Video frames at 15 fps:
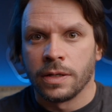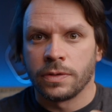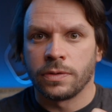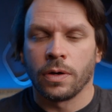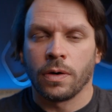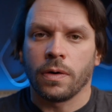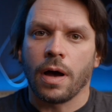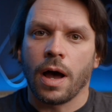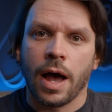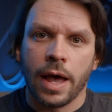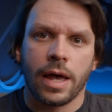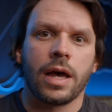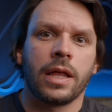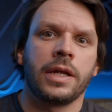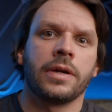So I
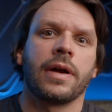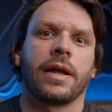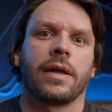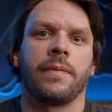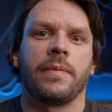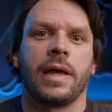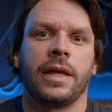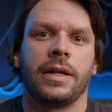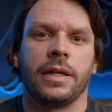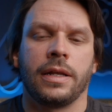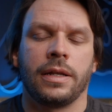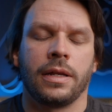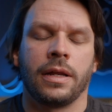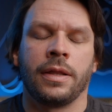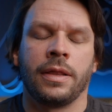highly recommend
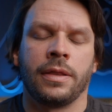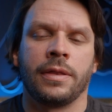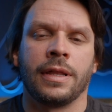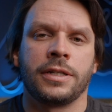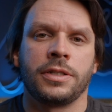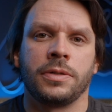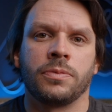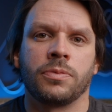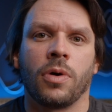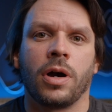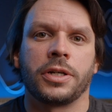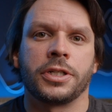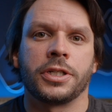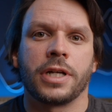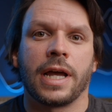that you
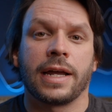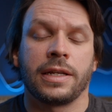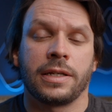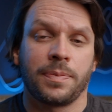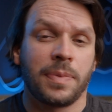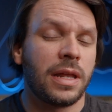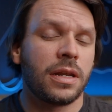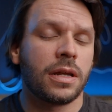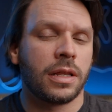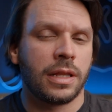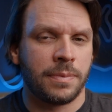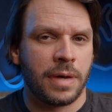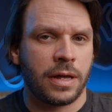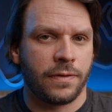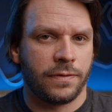wash your jacket, depending on the
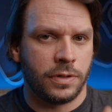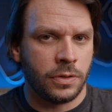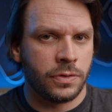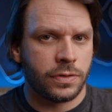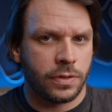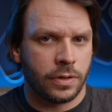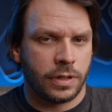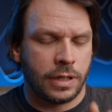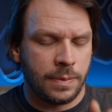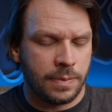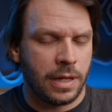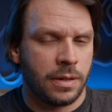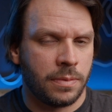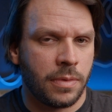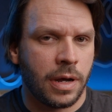amount of use, though. Keep
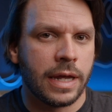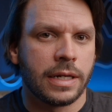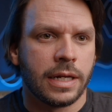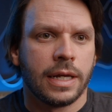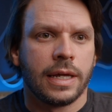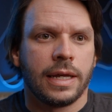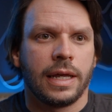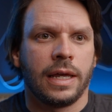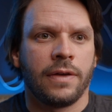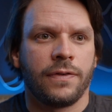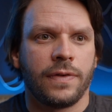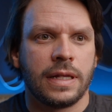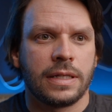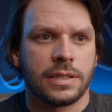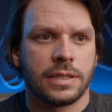that in mind.
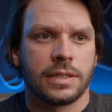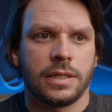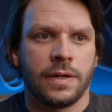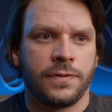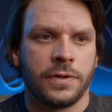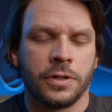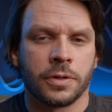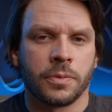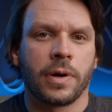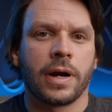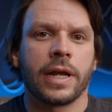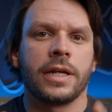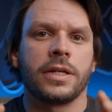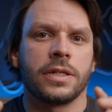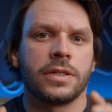If you're
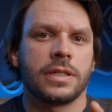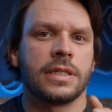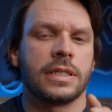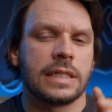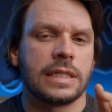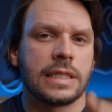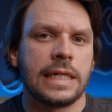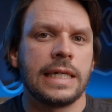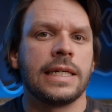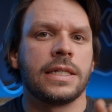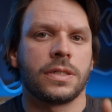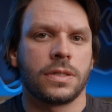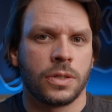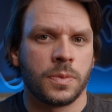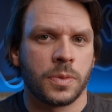wearing it just as a ski and
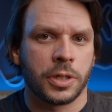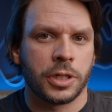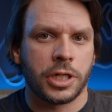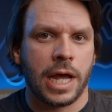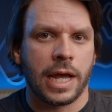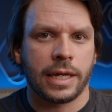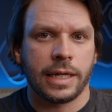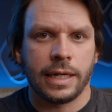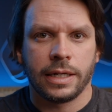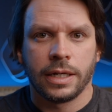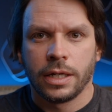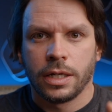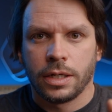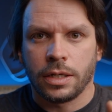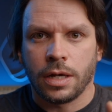snowboard jacket,
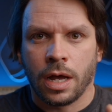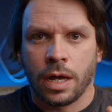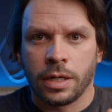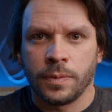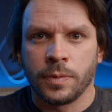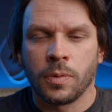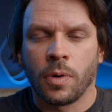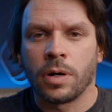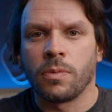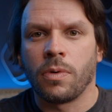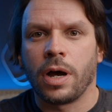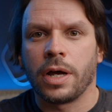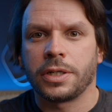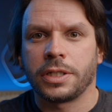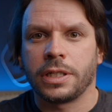you would want to
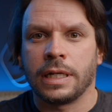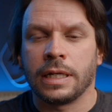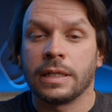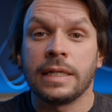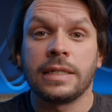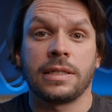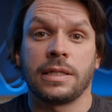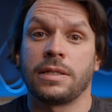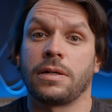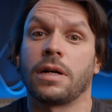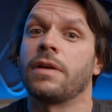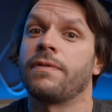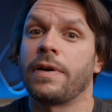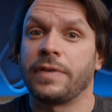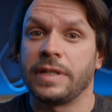wash it at least at the
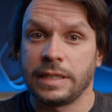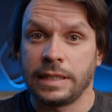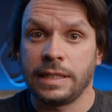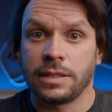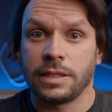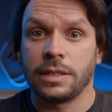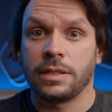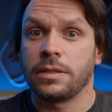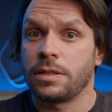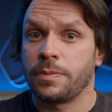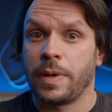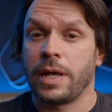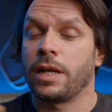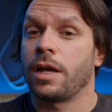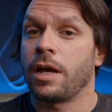start of every season,
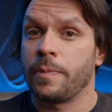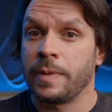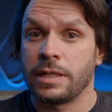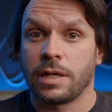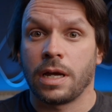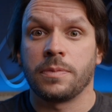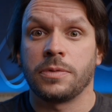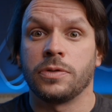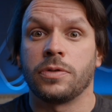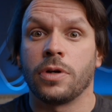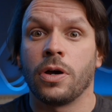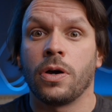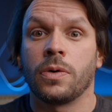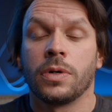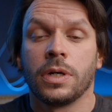depending on how many times you
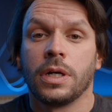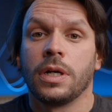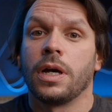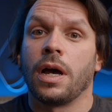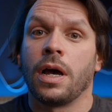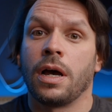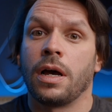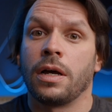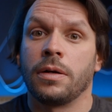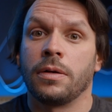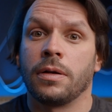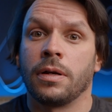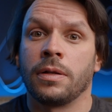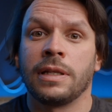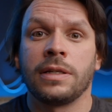go.
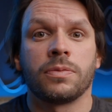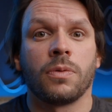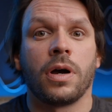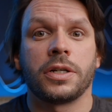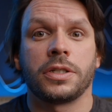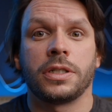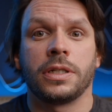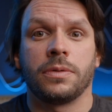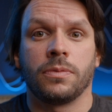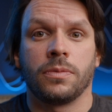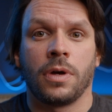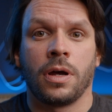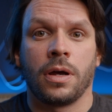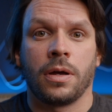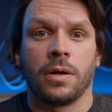At least wash it
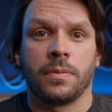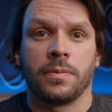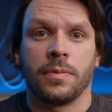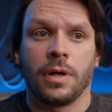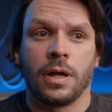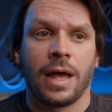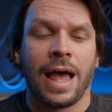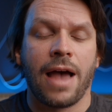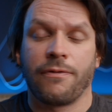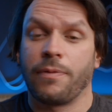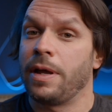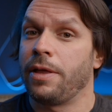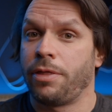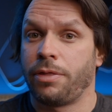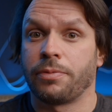
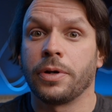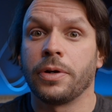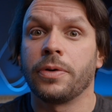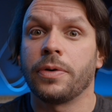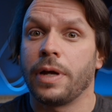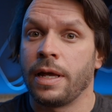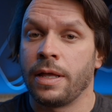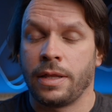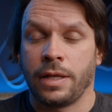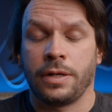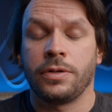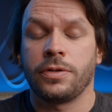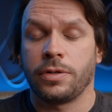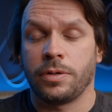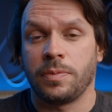halfway through, and then
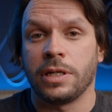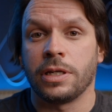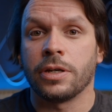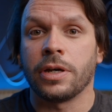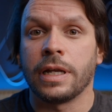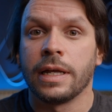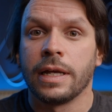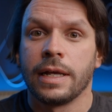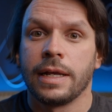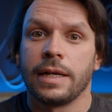you should be good.